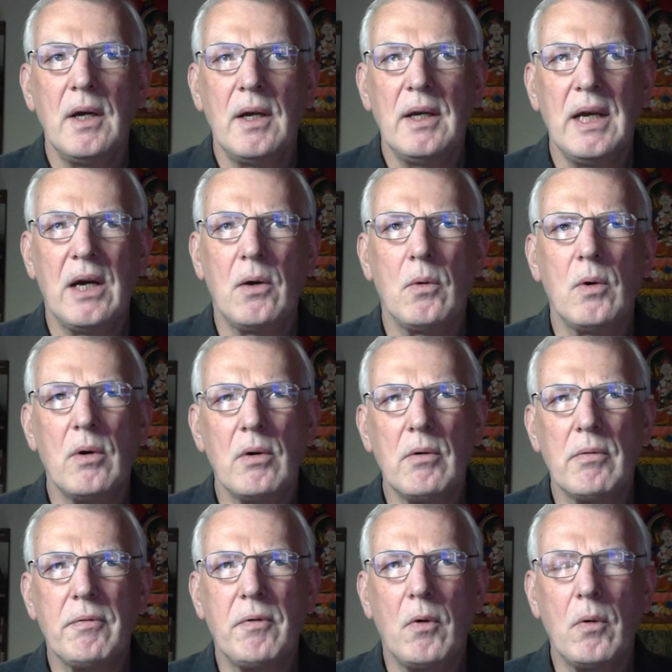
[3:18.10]
Now,
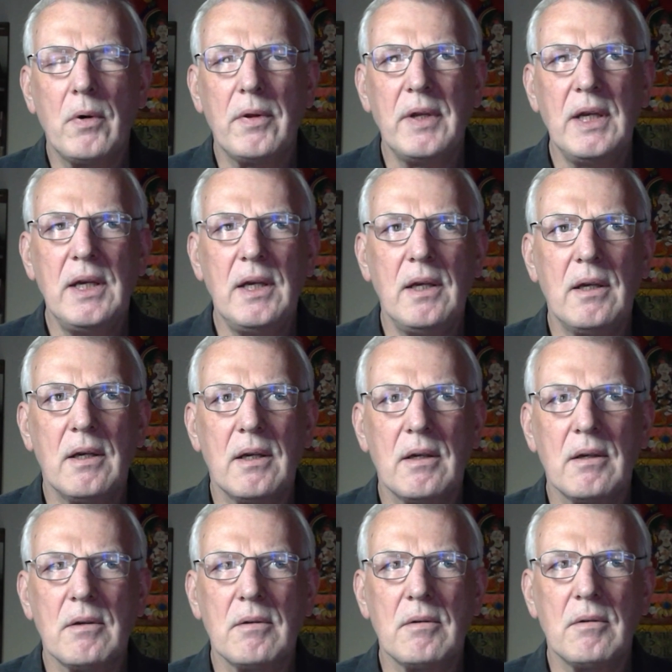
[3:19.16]
for the
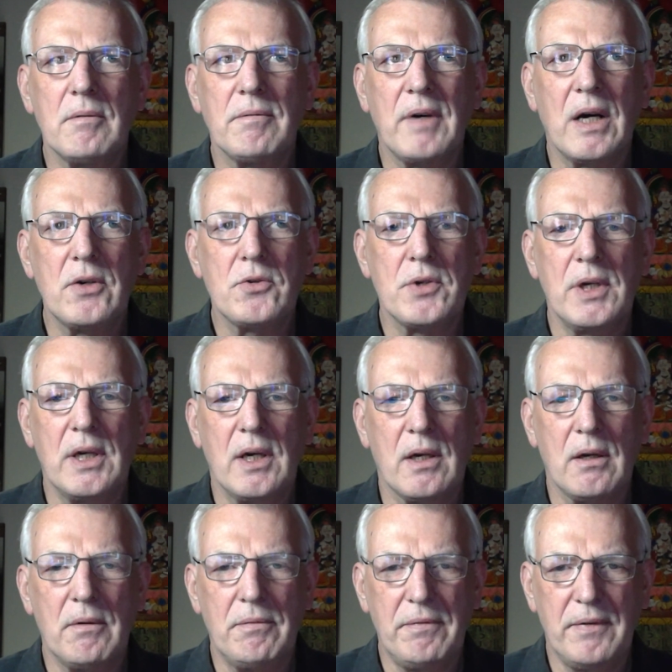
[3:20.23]

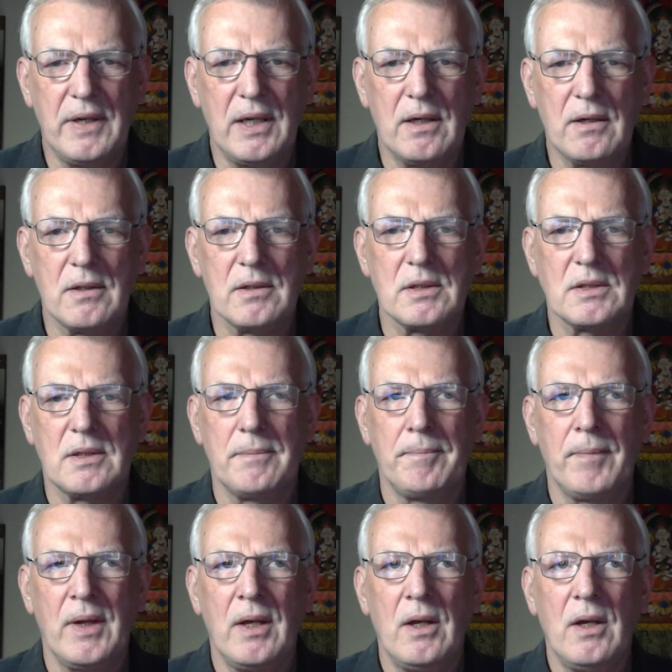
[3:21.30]
Vajrayana figures,
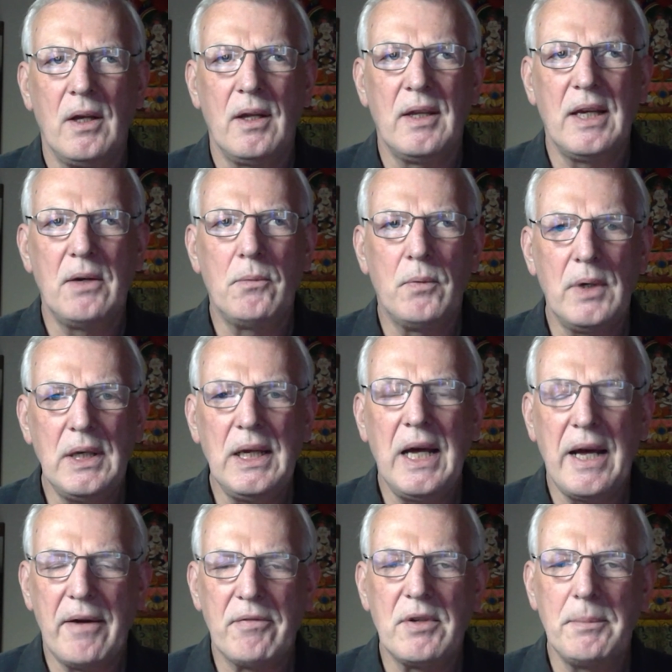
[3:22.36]
they really
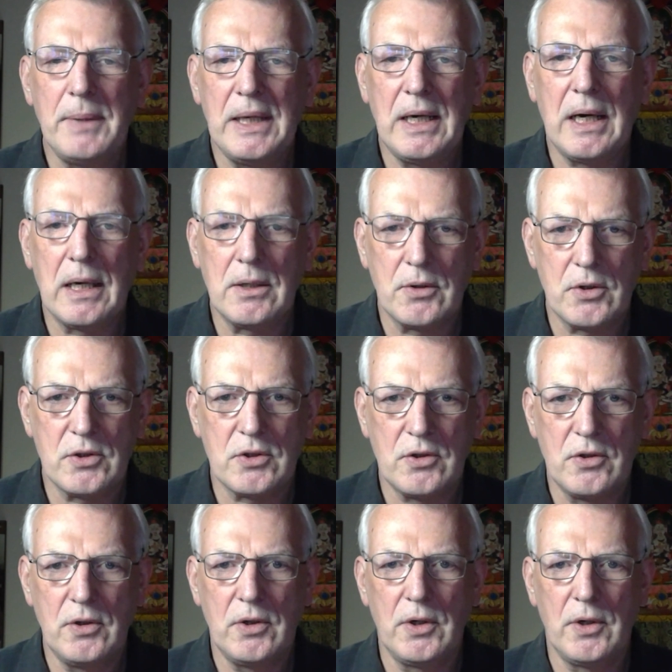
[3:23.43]
have to be
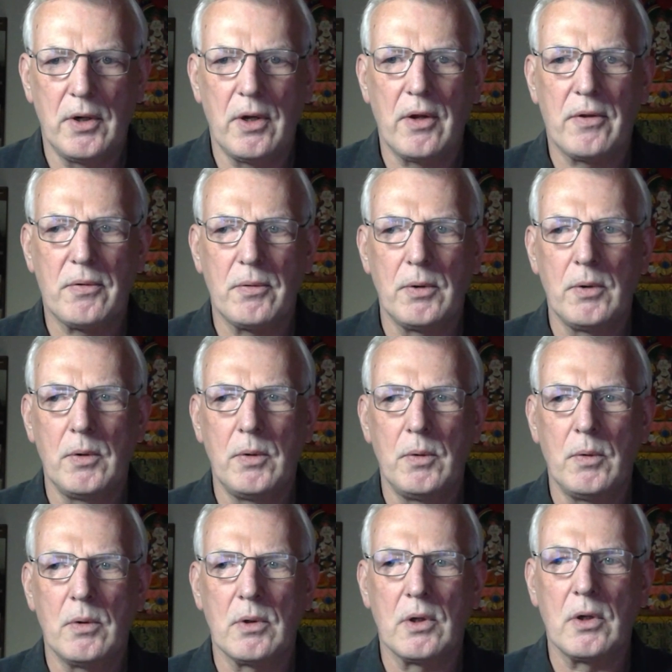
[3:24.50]
understood
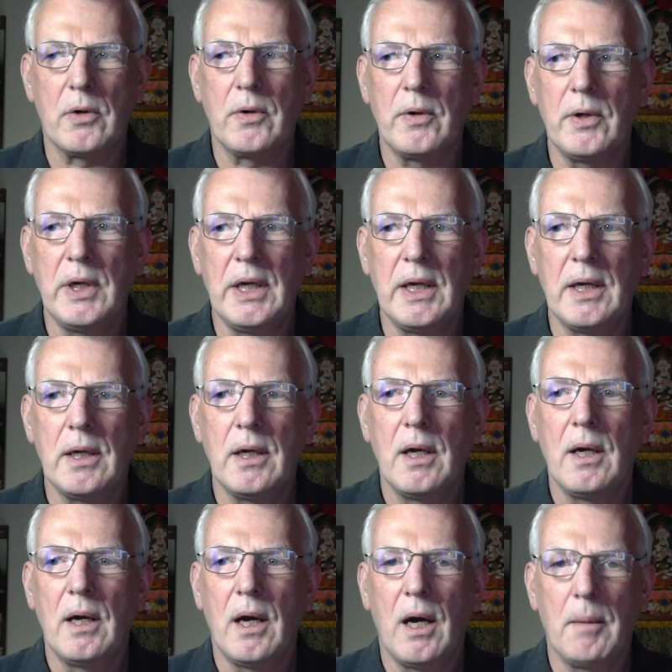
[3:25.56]
through learning
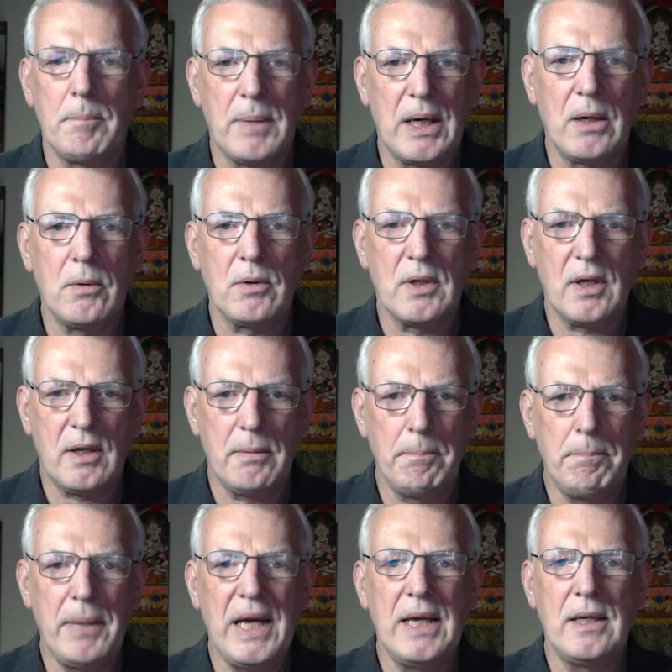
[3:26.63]
about the
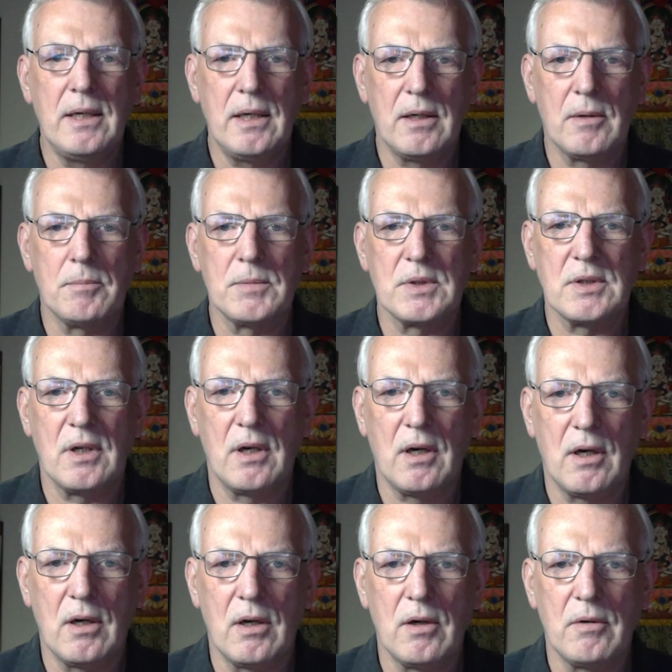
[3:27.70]
compendiums
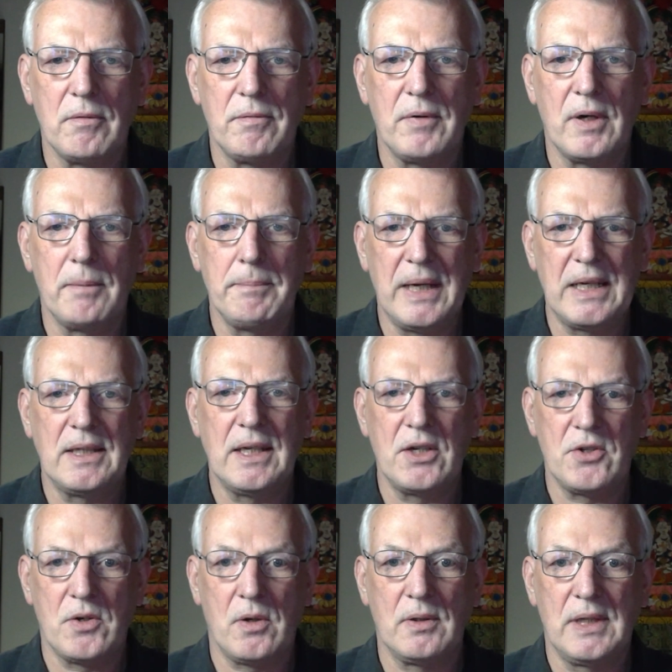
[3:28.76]
of meditational